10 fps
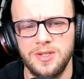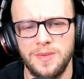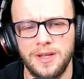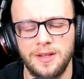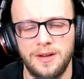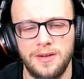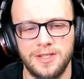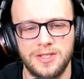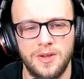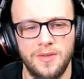I don't know. I
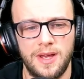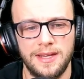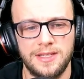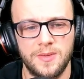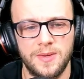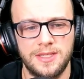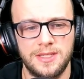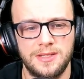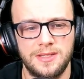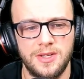just don't like Twitch
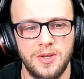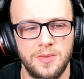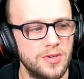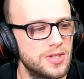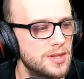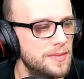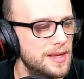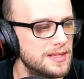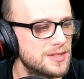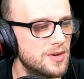too much at the
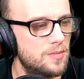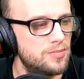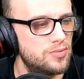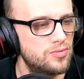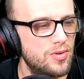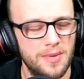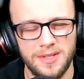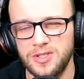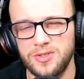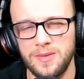minute. So I'll probably
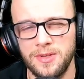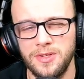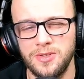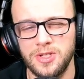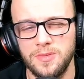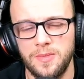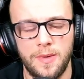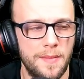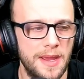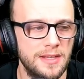stream on YouTube, but I
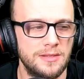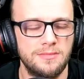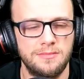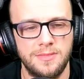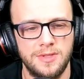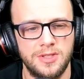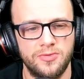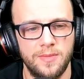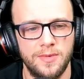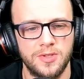may
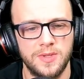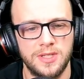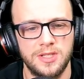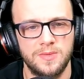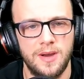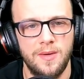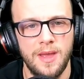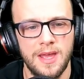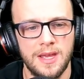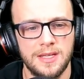stream on Twitch as well.
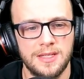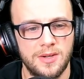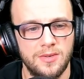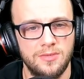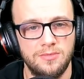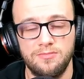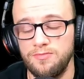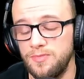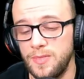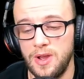So,
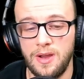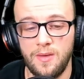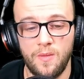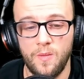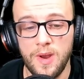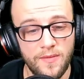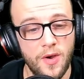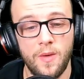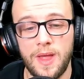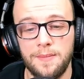with
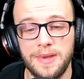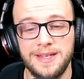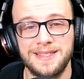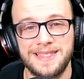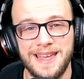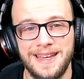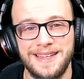all that being said,